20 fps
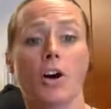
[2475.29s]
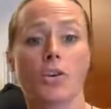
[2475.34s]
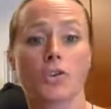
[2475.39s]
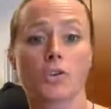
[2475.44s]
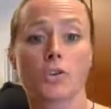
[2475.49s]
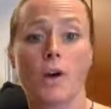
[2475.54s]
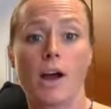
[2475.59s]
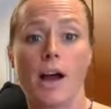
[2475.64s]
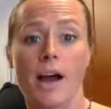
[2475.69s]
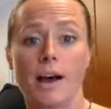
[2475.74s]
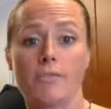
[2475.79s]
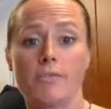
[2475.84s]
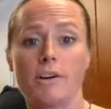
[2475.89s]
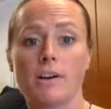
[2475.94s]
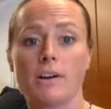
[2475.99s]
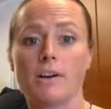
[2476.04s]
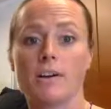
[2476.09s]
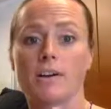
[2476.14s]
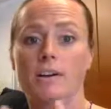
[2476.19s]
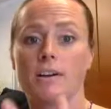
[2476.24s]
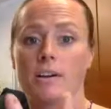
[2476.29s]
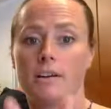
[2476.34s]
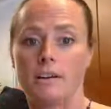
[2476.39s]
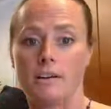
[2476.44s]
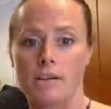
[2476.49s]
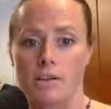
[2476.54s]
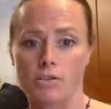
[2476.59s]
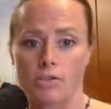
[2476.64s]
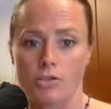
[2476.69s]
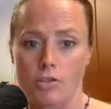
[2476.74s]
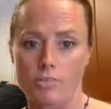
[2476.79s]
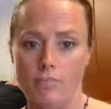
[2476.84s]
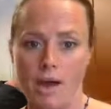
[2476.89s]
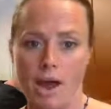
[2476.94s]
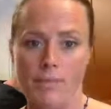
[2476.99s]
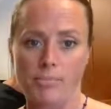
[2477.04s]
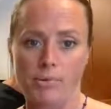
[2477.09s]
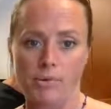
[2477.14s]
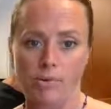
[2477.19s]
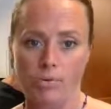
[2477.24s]
and then they also have
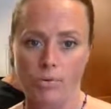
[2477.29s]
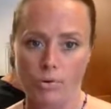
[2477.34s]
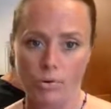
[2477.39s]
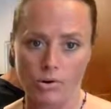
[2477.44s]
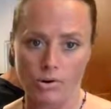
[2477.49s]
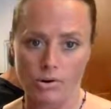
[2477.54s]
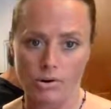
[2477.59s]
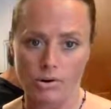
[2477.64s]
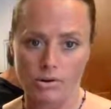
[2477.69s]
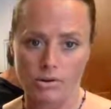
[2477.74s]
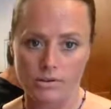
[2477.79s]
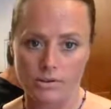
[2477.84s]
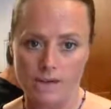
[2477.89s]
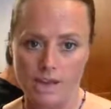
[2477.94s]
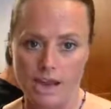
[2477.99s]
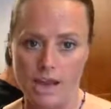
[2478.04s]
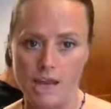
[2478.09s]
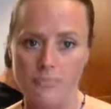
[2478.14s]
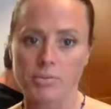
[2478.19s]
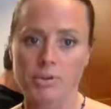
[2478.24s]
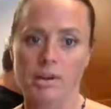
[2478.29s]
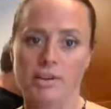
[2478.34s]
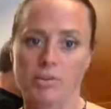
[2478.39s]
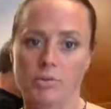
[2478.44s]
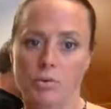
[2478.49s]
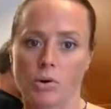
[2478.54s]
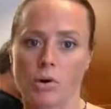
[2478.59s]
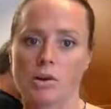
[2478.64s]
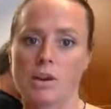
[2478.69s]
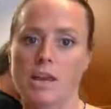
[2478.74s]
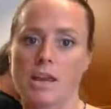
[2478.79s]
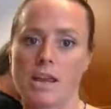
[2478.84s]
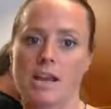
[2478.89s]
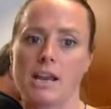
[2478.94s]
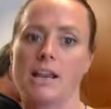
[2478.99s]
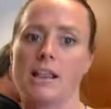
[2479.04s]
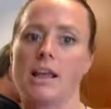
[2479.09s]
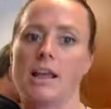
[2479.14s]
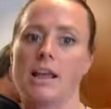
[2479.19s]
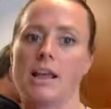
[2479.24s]
either the pepper or the eggplant. So
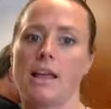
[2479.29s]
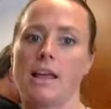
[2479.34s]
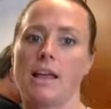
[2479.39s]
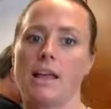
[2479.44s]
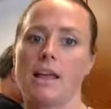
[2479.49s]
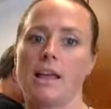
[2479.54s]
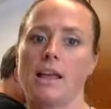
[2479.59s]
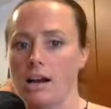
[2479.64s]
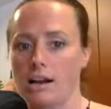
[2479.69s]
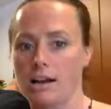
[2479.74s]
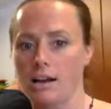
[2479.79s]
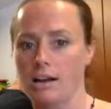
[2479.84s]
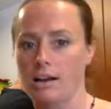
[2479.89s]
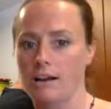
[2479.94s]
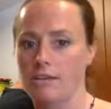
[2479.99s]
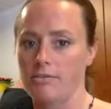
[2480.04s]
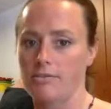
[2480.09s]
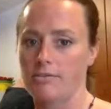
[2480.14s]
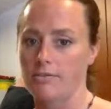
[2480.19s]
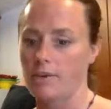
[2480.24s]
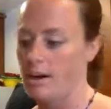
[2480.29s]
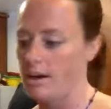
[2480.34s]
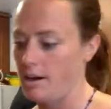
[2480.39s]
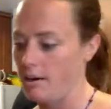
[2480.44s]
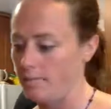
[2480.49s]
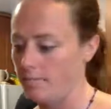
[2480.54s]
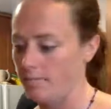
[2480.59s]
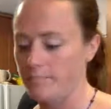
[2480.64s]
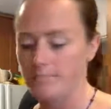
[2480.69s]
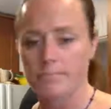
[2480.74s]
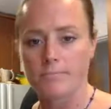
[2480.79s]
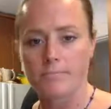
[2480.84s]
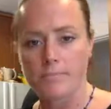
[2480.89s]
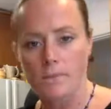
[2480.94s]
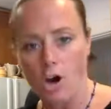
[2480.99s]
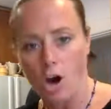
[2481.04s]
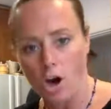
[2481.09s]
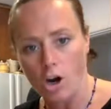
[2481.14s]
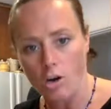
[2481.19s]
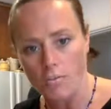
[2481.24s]
we're already getting like a block of
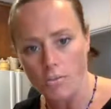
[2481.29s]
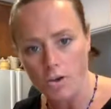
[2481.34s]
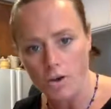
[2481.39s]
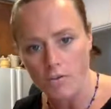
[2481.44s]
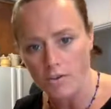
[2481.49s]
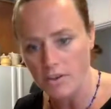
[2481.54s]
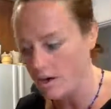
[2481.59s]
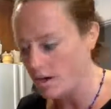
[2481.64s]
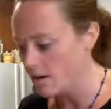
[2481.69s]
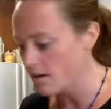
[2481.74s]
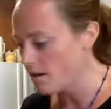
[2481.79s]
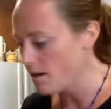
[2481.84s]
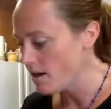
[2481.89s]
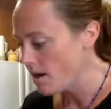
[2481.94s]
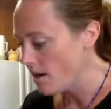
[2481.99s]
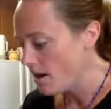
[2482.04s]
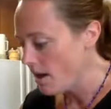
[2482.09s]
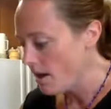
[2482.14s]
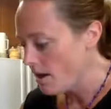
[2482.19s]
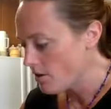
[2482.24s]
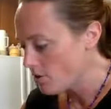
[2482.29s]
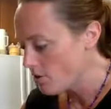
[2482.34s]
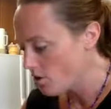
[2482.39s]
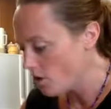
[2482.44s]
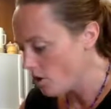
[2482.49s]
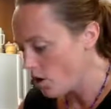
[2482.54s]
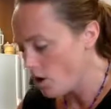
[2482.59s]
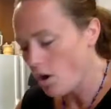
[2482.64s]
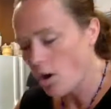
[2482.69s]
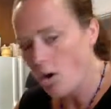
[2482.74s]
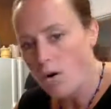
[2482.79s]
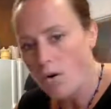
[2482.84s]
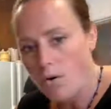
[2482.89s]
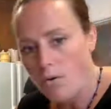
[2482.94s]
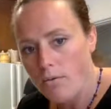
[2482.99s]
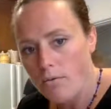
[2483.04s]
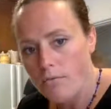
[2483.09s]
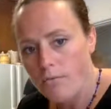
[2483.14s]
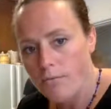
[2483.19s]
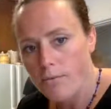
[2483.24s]
carbs over there.
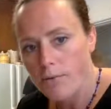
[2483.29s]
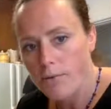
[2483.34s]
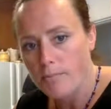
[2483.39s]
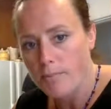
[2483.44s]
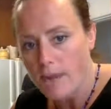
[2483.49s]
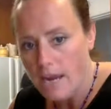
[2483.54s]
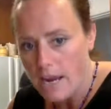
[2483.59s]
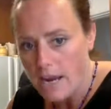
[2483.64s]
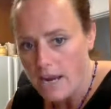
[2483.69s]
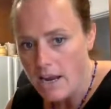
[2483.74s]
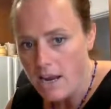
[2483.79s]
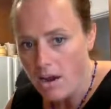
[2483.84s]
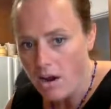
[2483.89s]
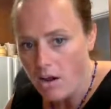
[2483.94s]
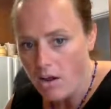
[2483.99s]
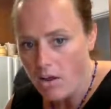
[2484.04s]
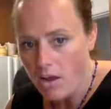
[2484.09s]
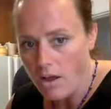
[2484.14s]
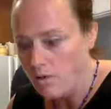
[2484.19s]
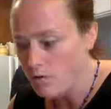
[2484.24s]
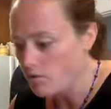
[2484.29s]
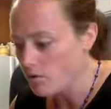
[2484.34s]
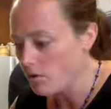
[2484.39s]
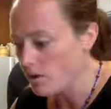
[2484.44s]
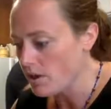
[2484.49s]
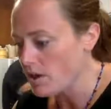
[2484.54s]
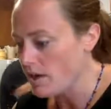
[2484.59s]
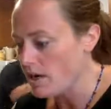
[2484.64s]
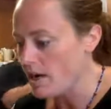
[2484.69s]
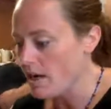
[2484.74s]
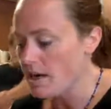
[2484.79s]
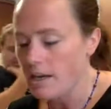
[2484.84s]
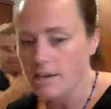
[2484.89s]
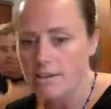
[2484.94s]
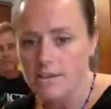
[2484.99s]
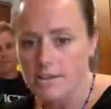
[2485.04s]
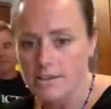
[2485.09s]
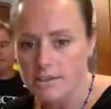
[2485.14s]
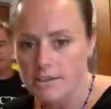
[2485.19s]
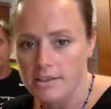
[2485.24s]
So for me, all I would
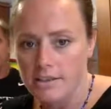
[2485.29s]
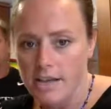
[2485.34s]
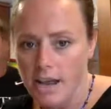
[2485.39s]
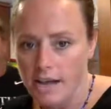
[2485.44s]
really need